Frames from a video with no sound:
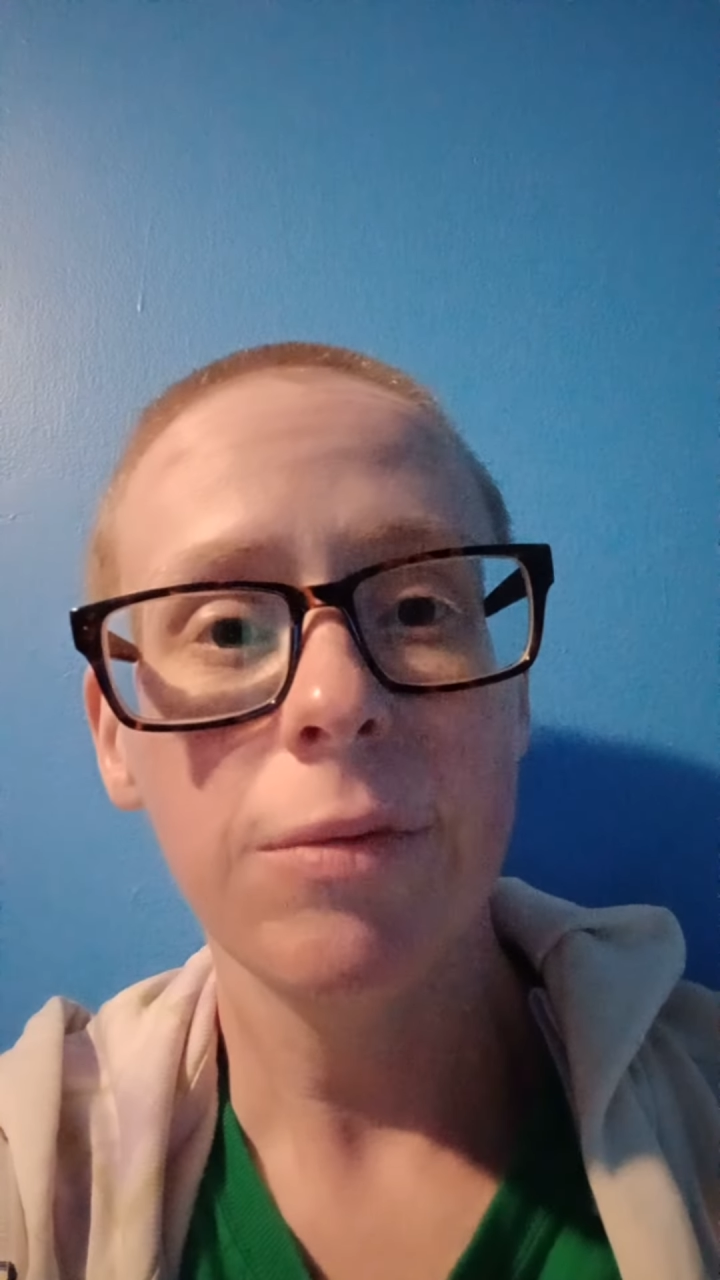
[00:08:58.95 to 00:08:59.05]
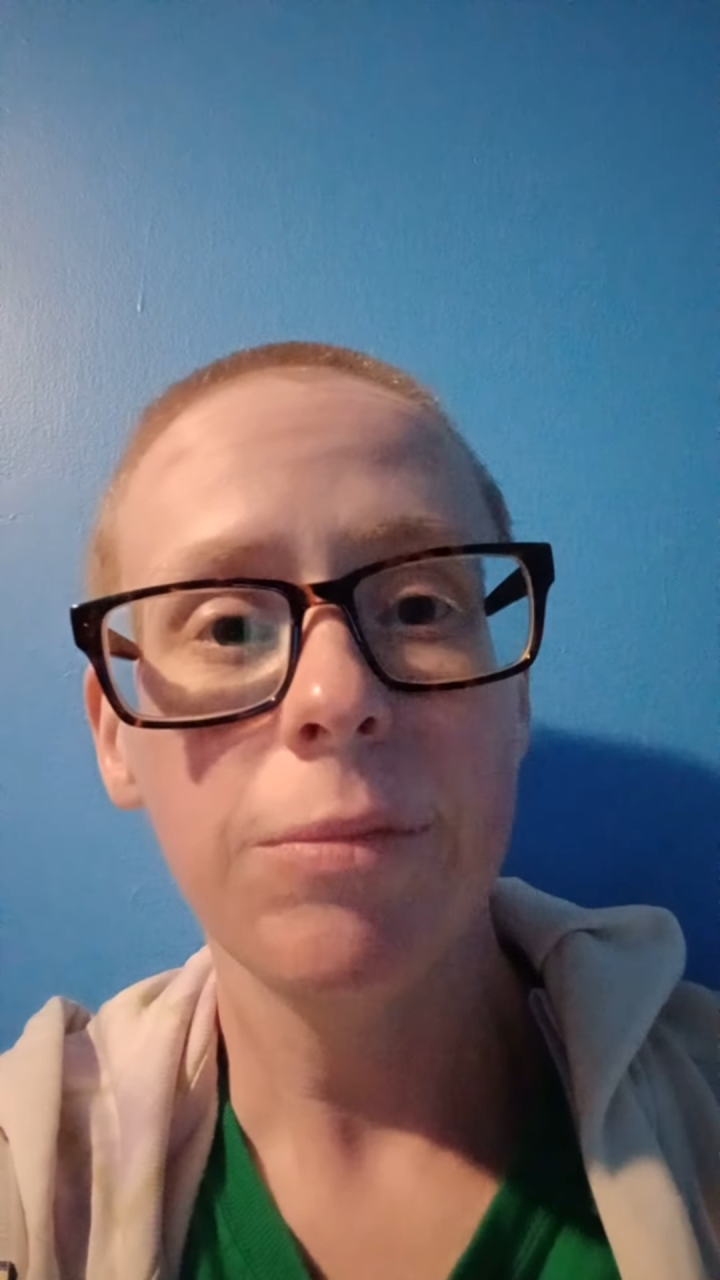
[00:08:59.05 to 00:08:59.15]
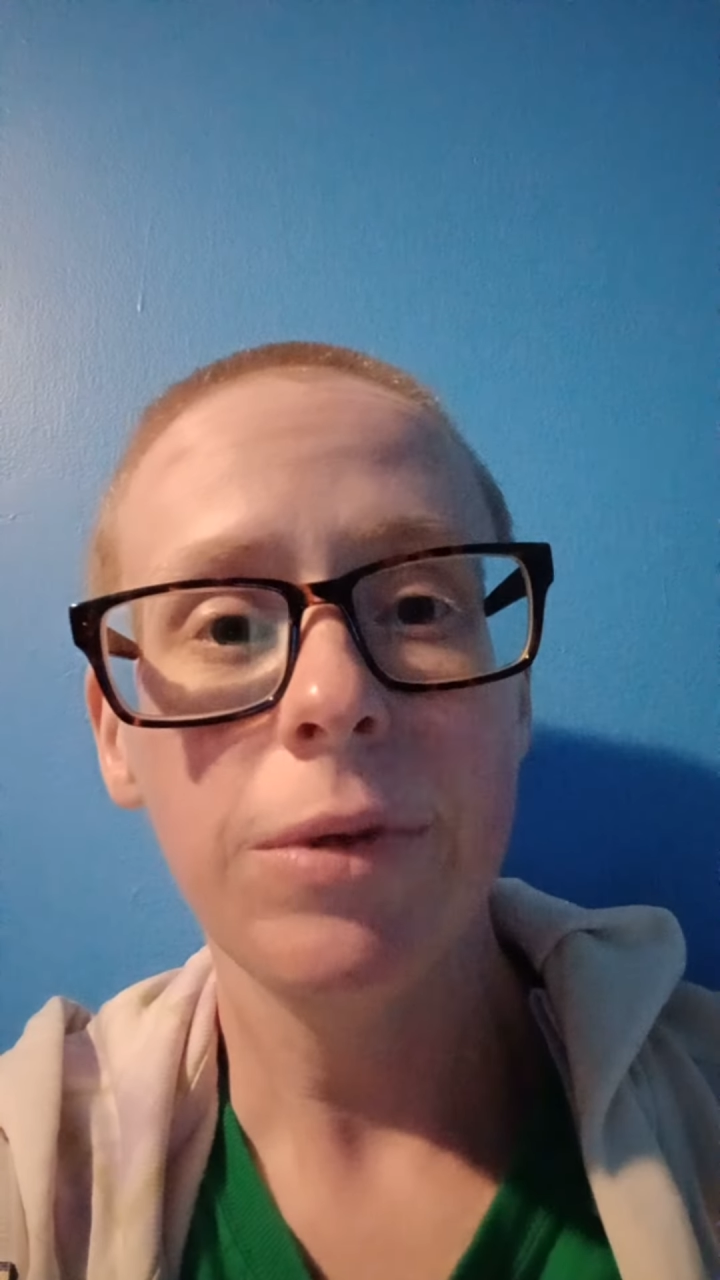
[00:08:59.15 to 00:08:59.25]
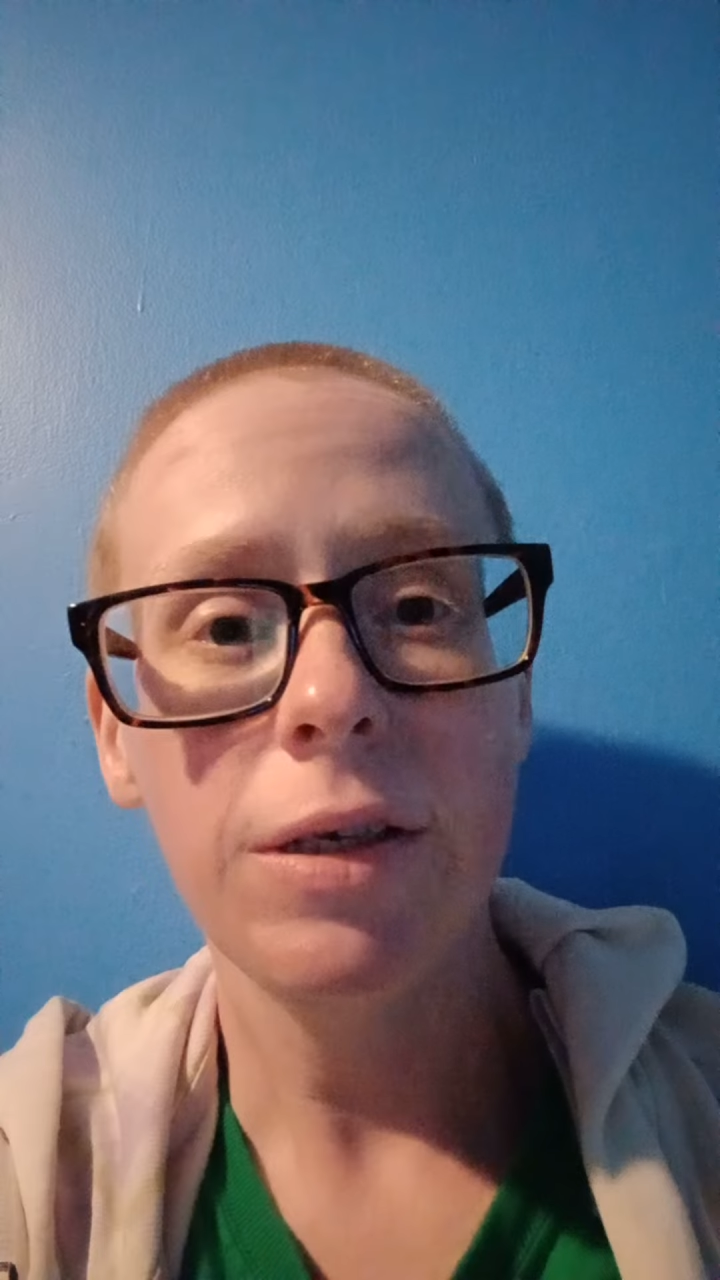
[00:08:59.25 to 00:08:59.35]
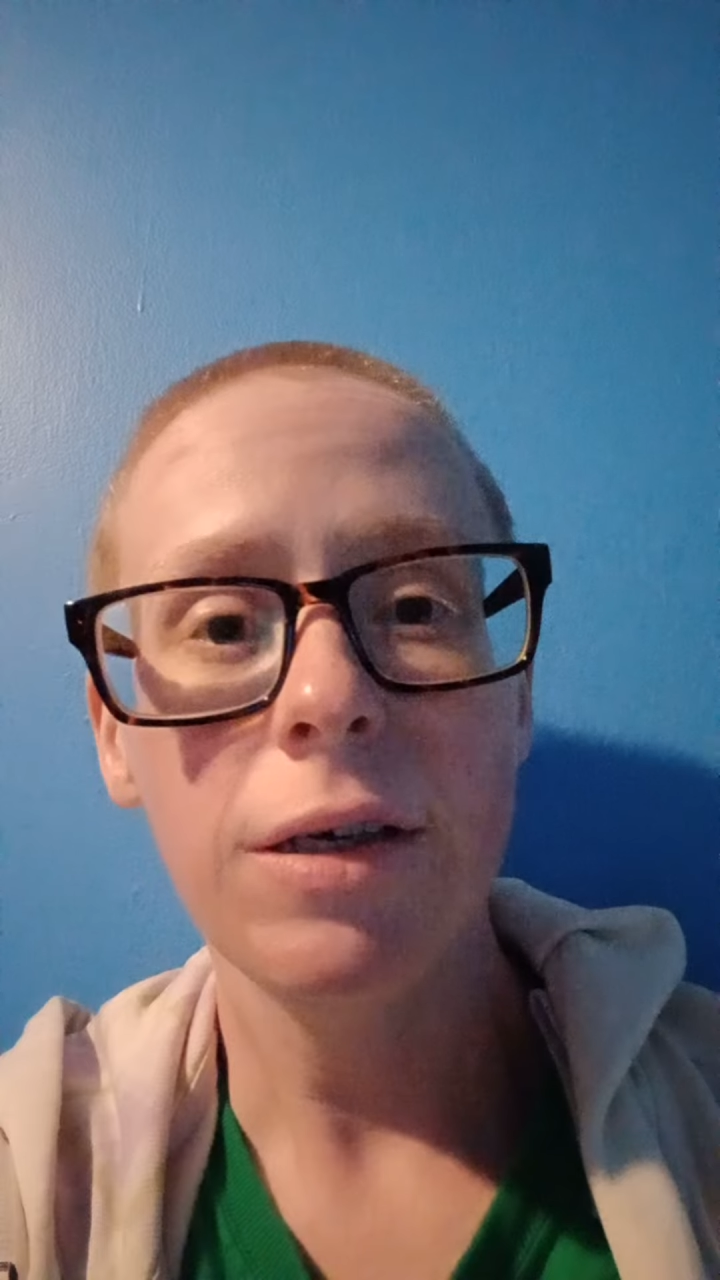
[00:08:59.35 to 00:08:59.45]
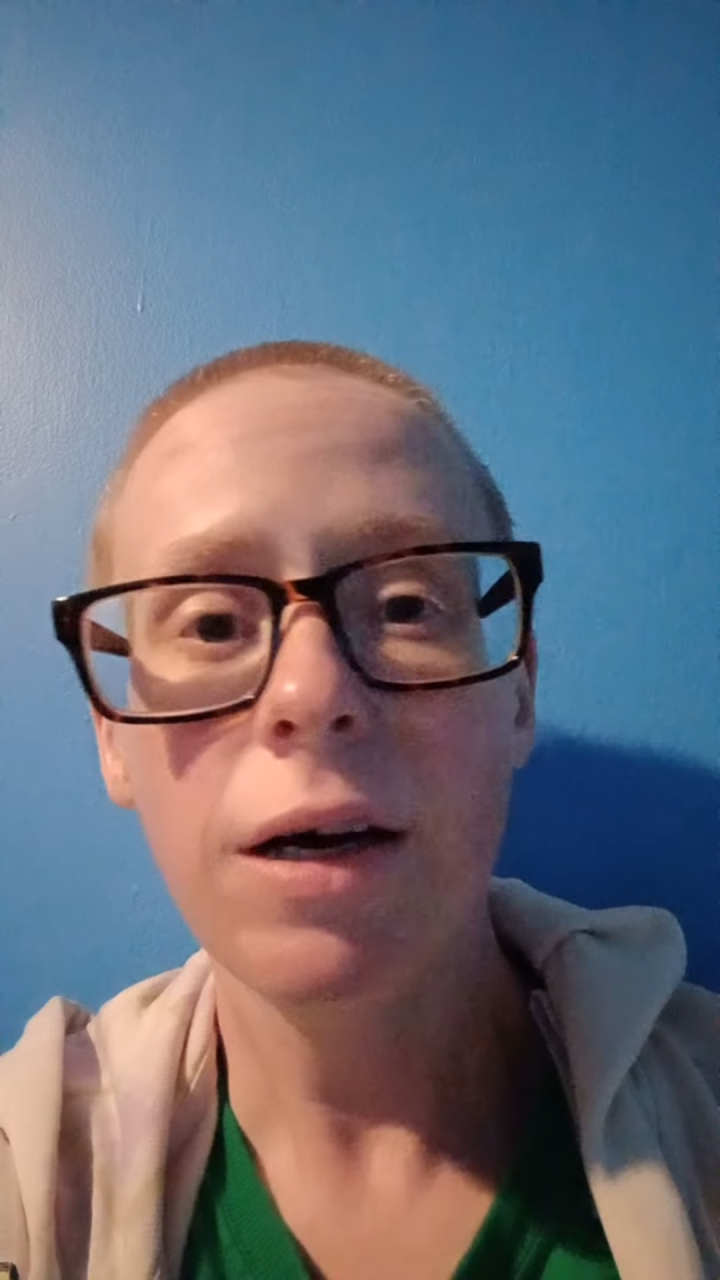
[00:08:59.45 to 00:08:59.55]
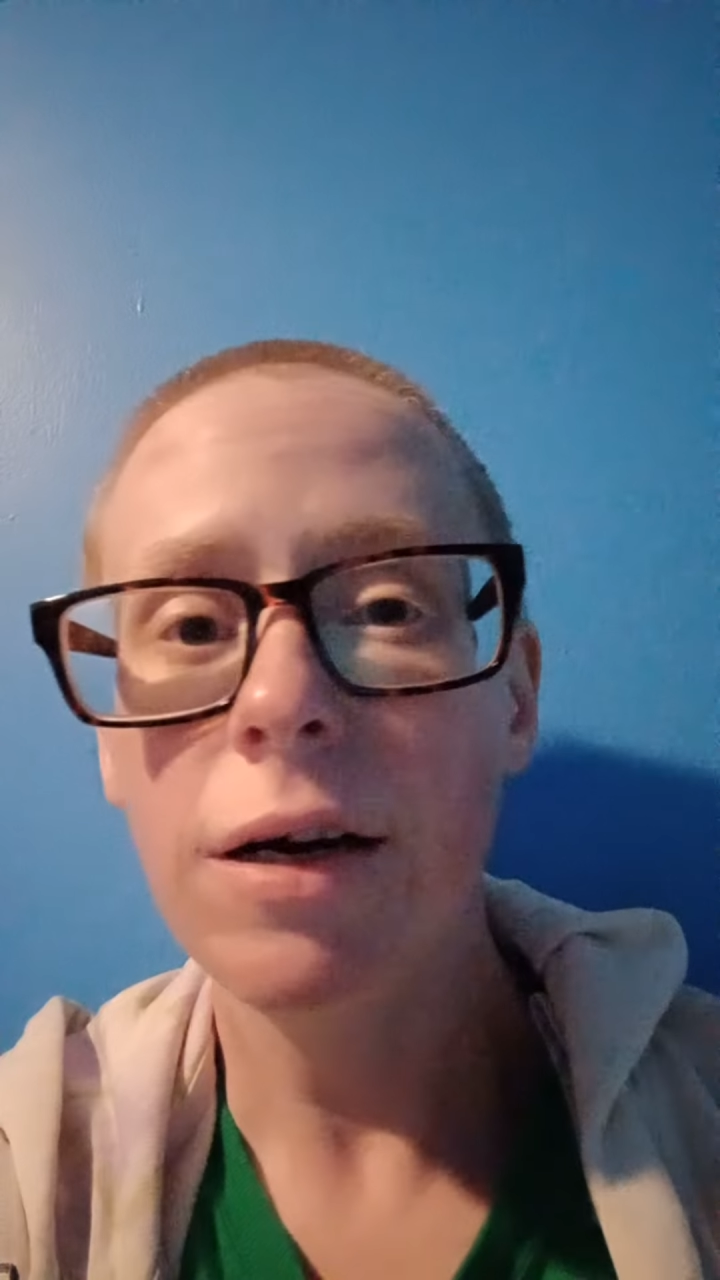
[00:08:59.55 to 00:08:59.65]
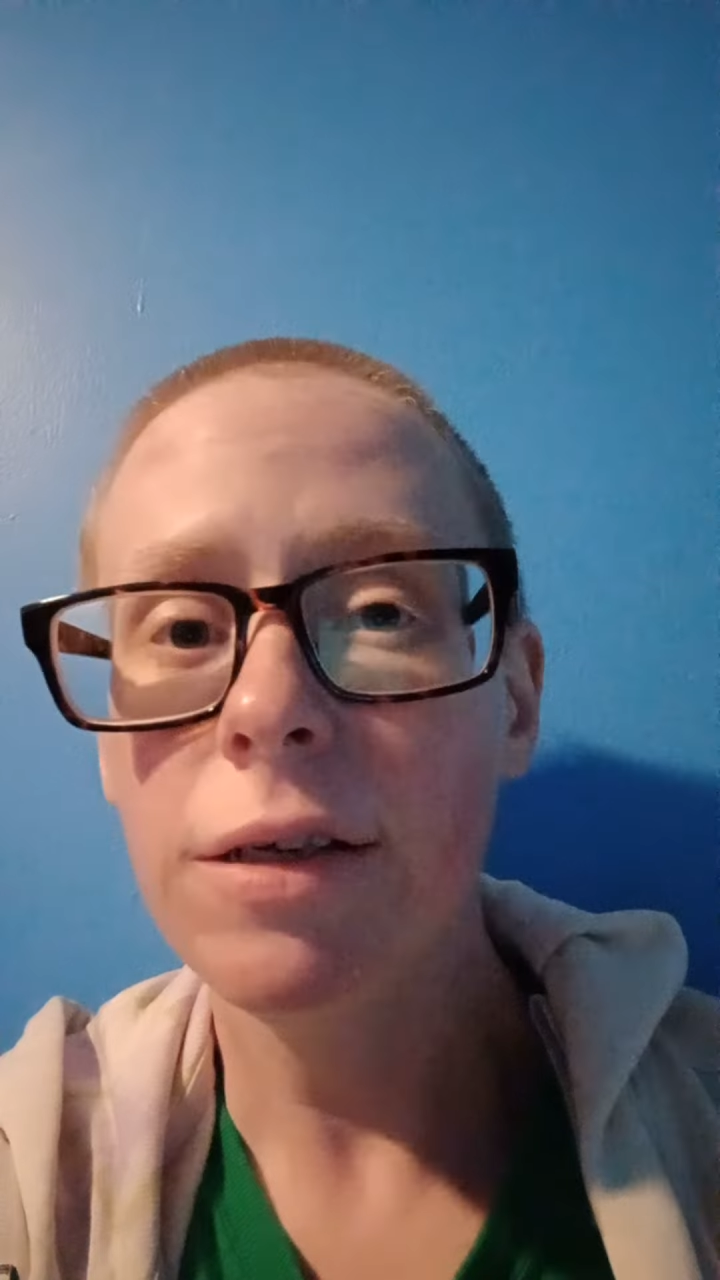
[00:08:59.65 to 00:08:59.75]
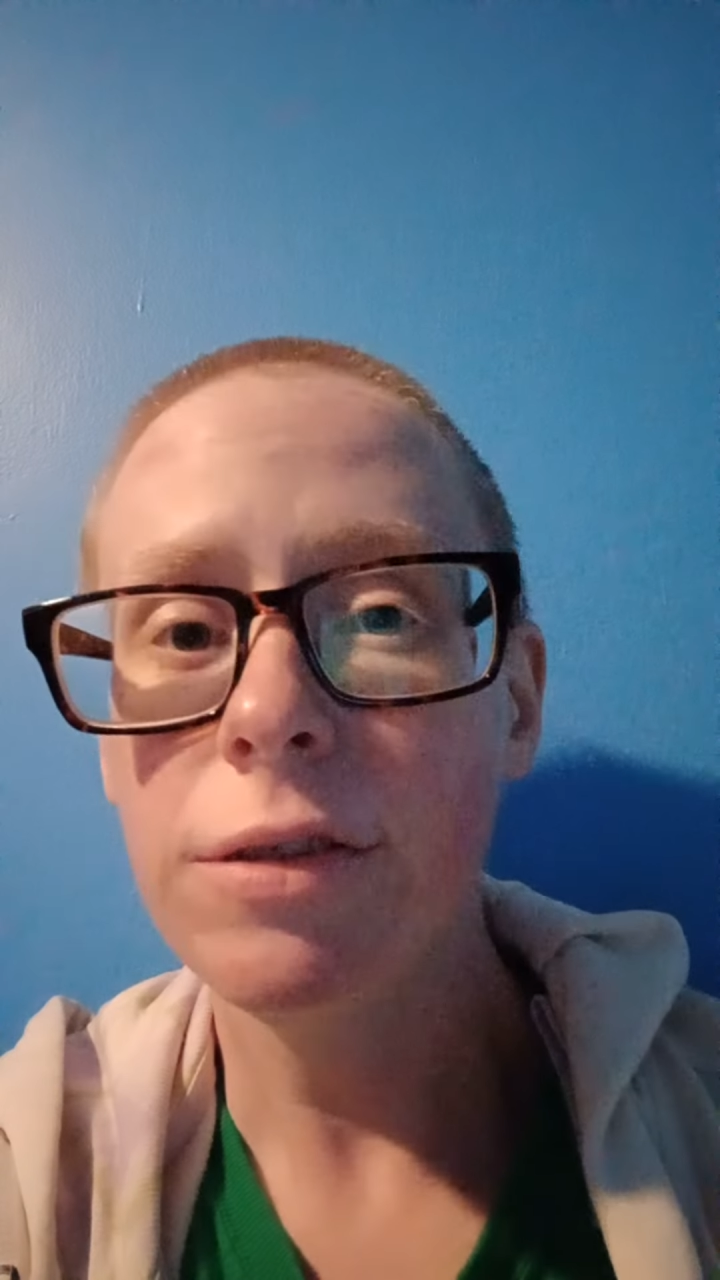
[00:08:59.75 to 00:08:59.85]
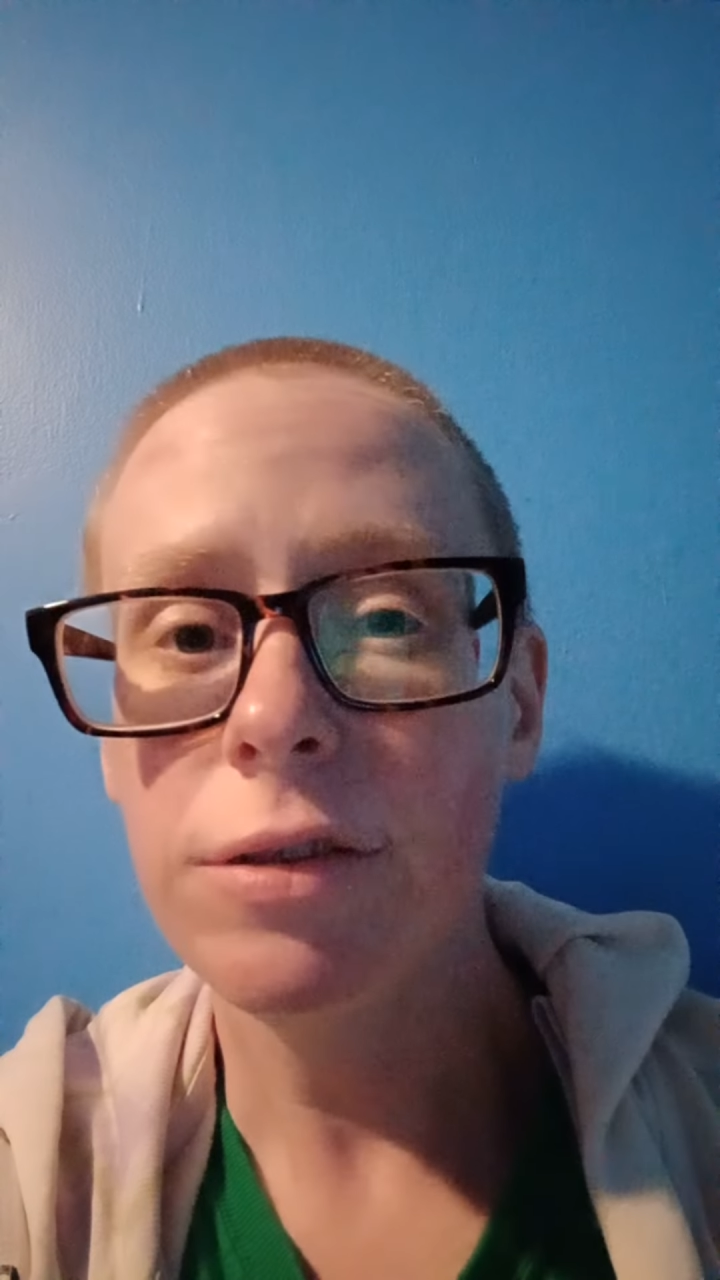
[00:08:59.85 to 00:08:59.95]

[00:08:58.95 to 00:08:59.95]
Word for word: be kind